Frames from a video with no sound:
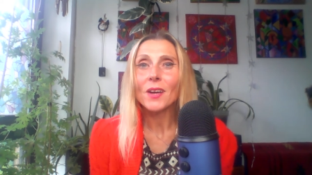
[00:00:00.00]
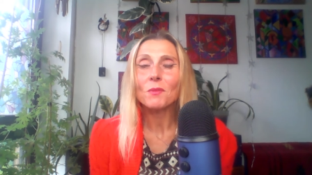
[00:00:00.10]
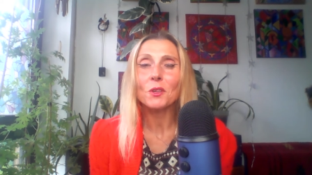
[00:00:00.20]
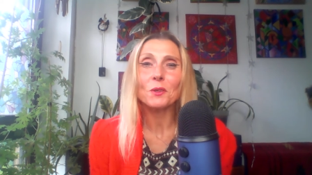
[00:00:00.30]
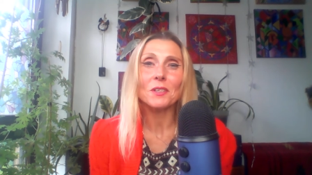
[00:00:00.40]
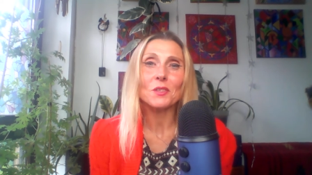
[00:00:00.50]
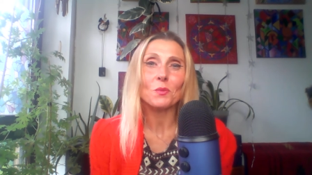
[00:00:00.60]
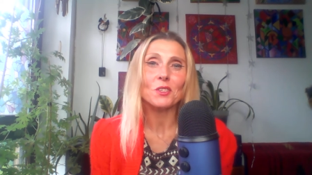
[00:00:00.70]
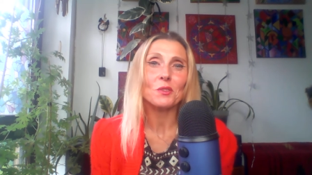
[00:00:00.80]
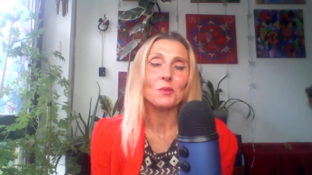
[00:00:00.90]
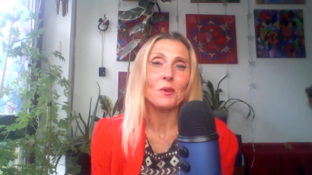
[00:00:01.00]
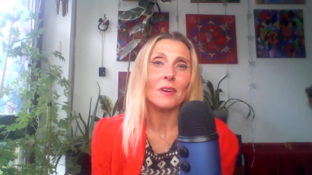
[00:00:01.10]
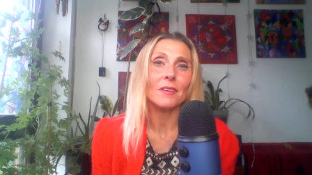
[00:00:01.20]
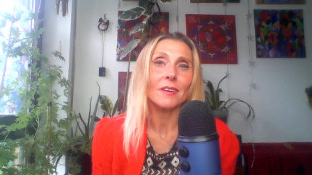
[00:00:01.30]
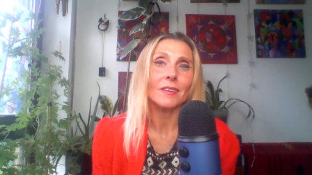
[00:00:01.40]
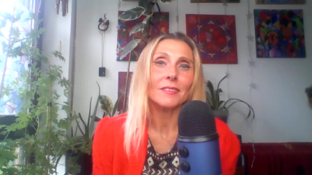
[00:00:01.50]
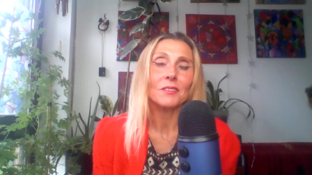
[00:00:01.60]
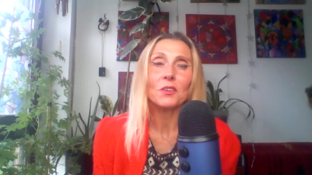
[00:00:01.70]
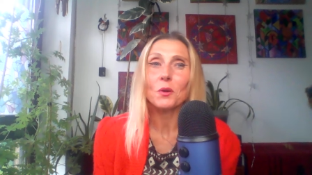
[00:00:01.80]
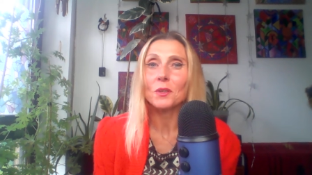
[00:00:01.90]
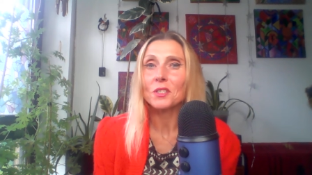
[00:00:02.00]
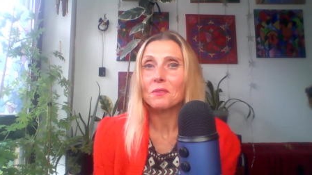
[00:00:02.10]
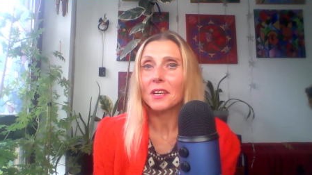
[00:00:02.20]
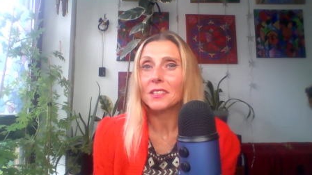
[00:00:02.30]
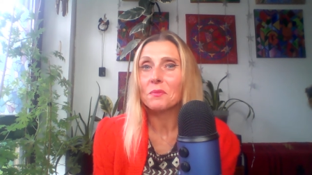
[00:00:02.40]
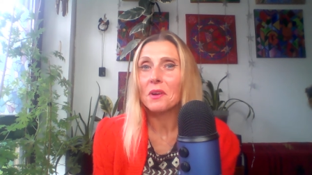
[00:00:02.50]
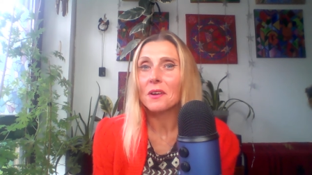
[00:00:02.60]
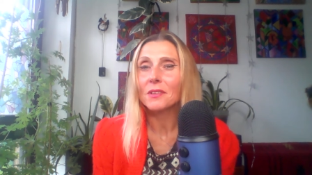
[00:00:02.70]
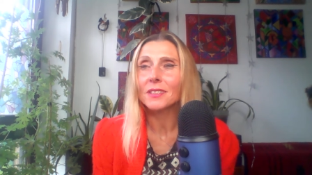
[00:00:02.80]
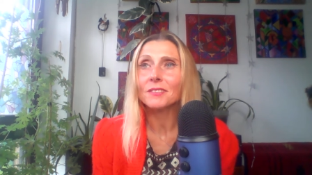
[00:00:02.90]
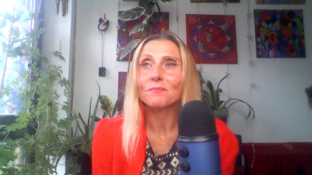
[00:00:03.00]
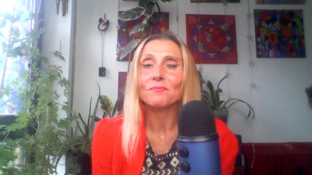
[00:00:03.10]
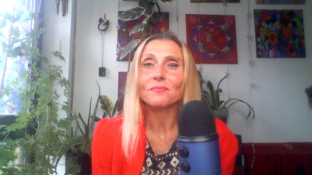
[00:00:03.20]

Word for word: I'm curious what you are going to write about it.